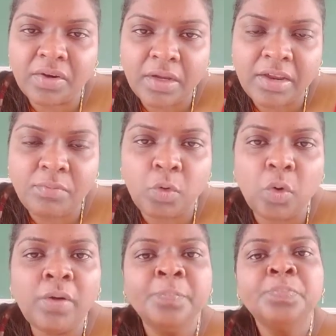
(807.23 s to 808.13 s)
Give
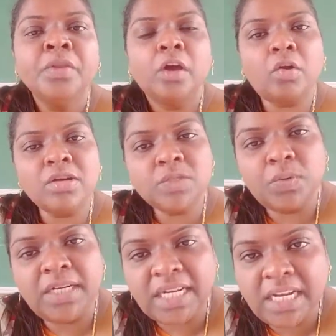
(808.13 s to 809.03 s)
more cross
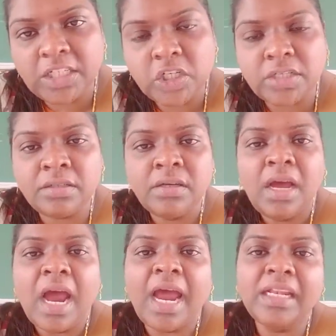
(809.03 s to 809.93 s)
ventilation,
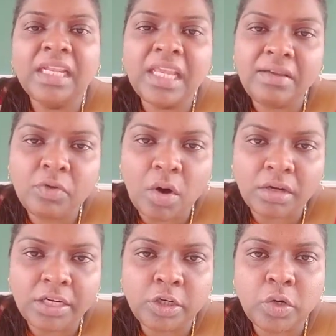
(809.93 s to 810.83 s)
and then give
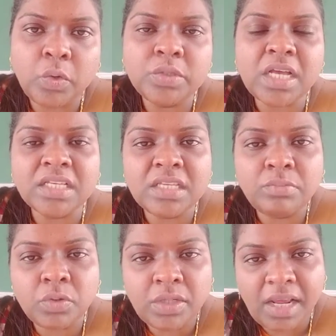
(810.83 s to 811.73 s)
cotton clothes. Ask them
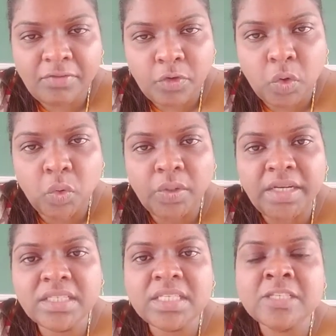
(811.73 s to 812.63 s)
to take
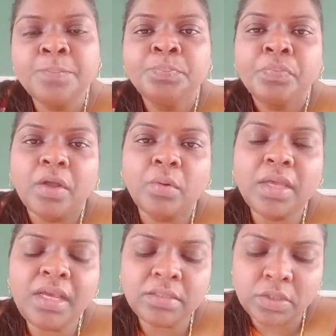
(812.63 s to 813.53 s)
fluids.
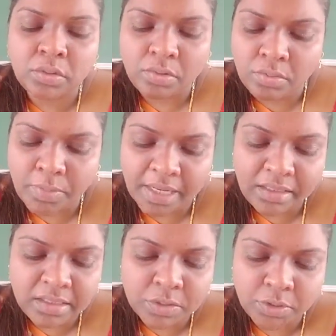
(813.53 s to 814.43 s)
Okay, so by
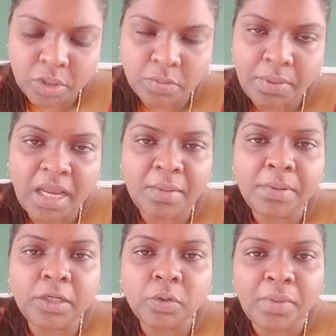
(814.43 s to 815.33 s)
this we should be
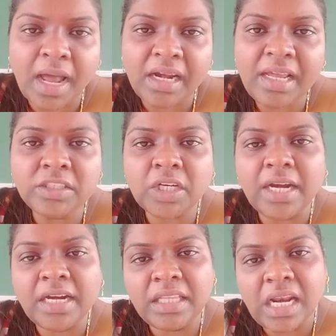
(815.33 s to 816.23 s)
able to manage.
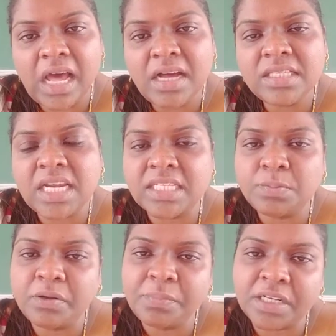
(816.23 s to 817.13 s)
And at the last, as
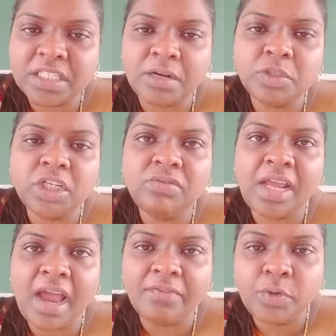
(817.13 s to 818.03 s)
per prescription, we
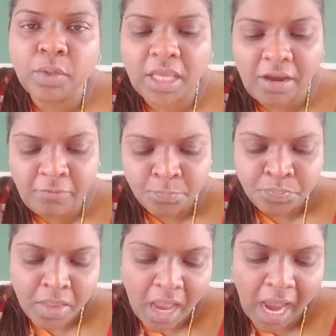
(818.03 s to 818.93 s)
have to give
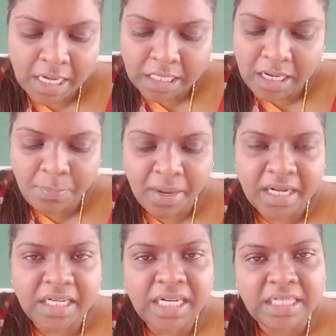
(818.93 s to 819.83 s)

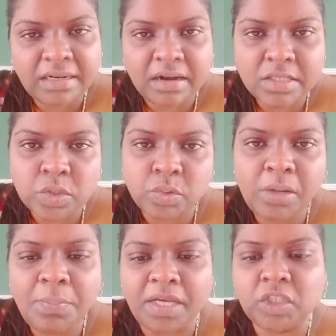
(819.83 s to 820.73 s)
antipyretic drugs to the
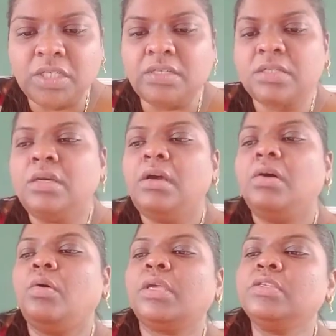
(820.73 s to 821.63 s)
patient.
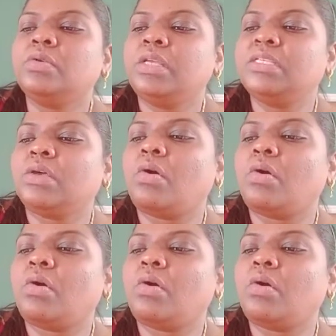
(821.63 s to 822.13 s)
Okay, so these are